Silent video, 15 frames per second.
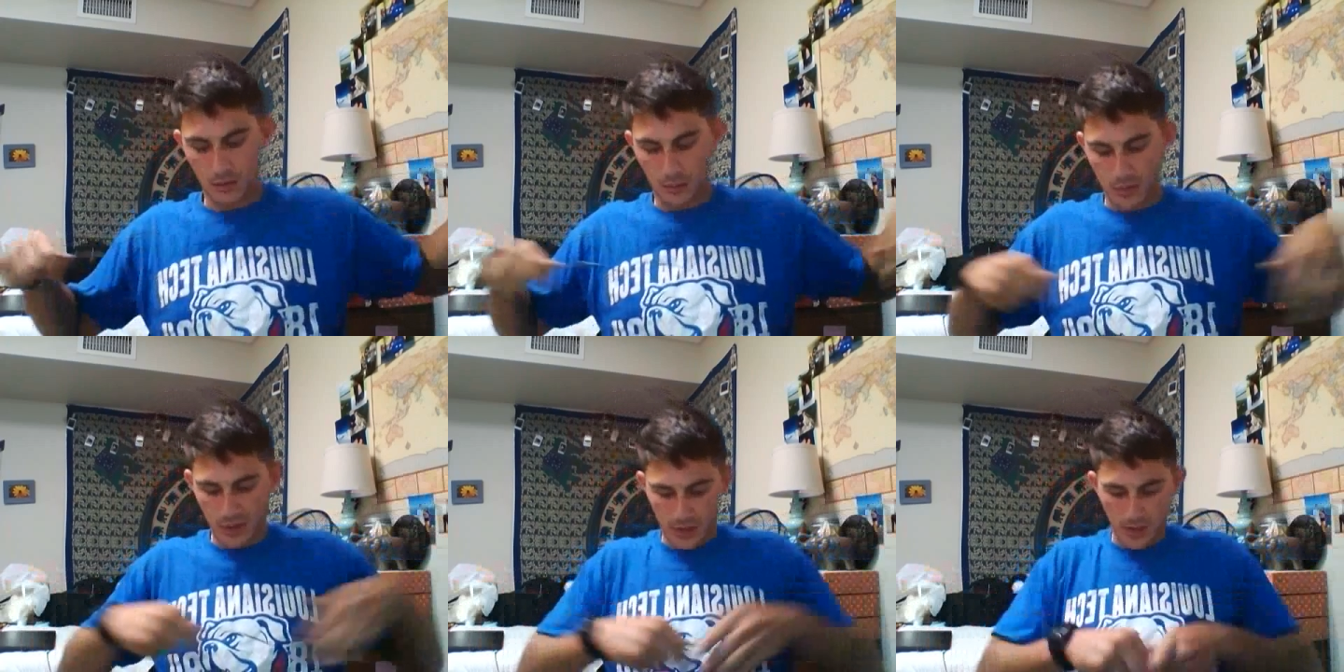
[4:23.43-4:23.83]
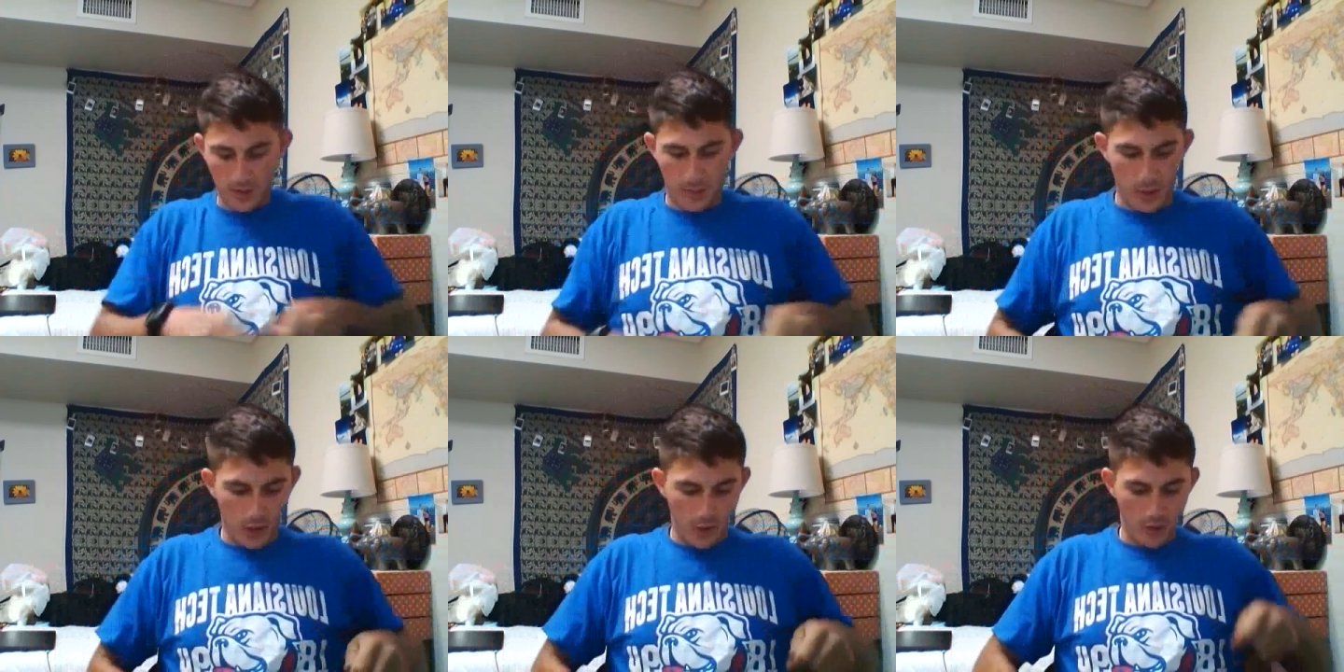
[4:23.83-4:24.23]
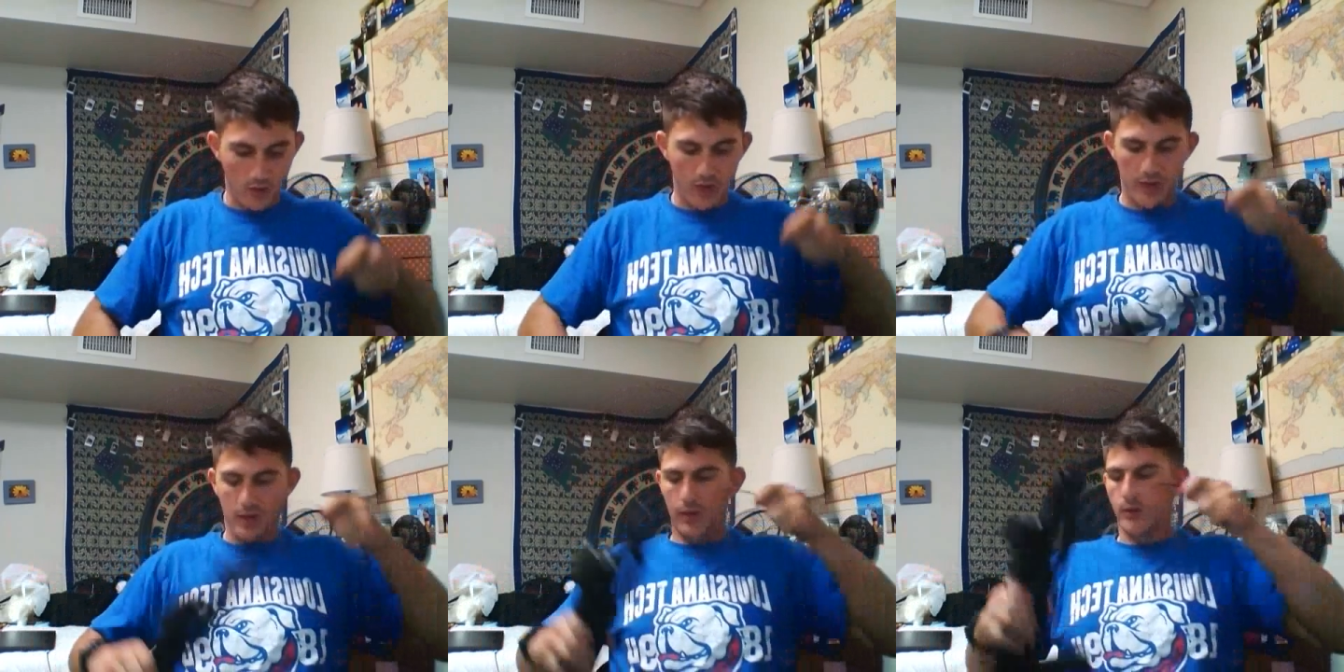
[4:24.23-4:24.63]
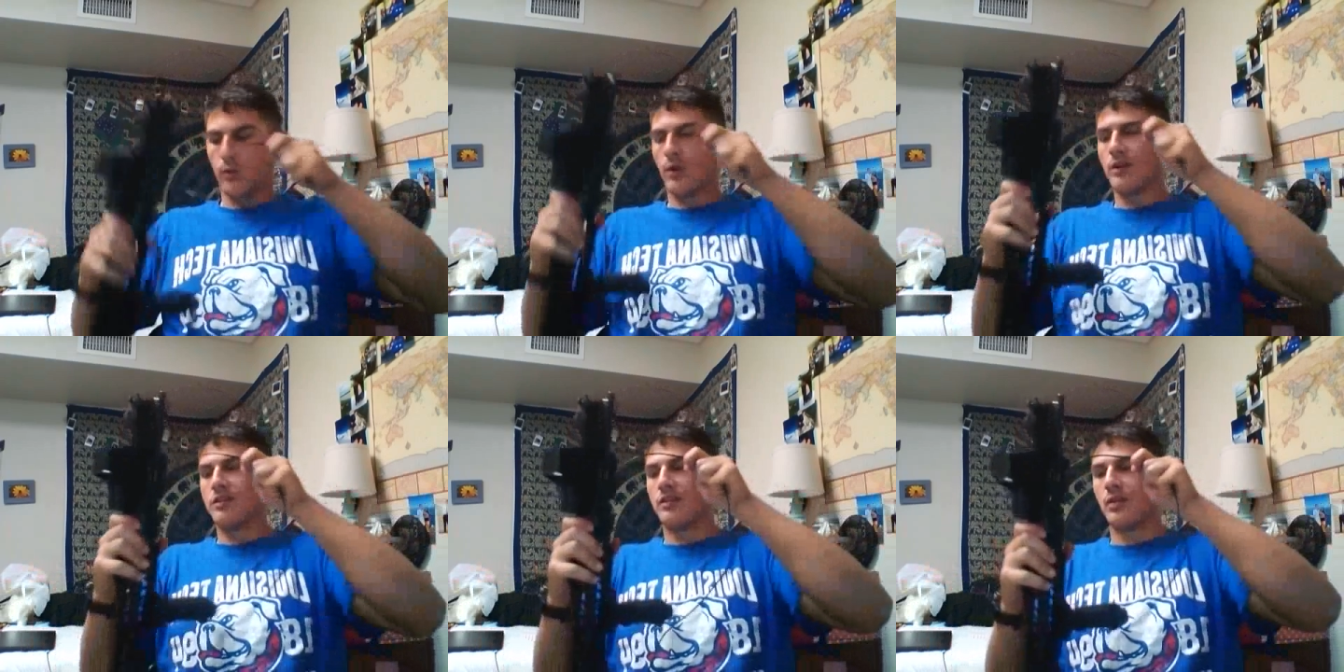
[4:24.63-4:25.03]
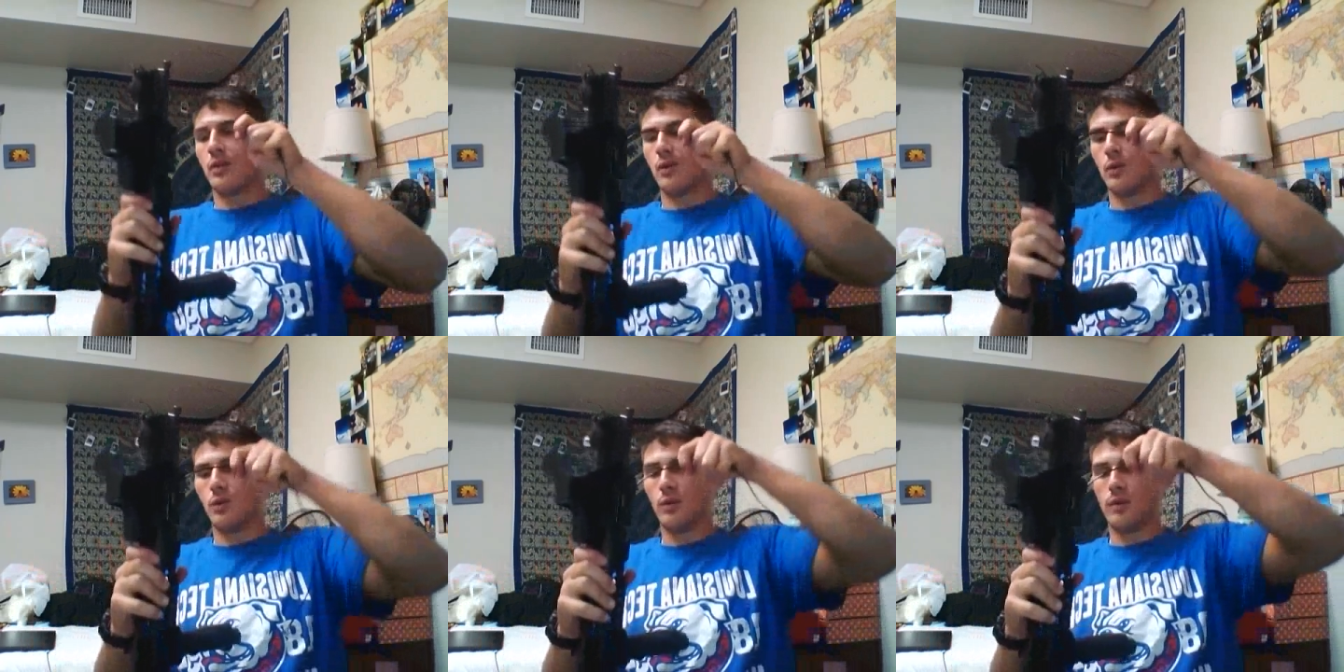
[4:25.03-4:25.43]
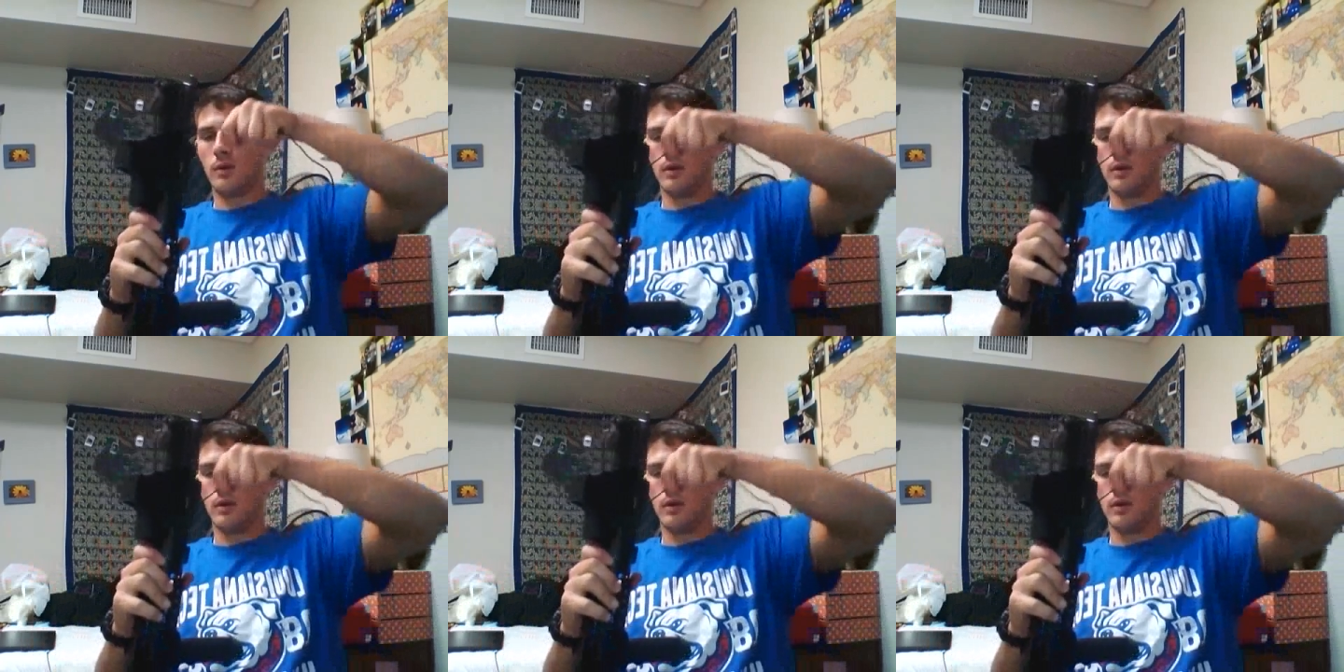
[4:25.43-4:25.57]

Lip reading: Pick up all the residue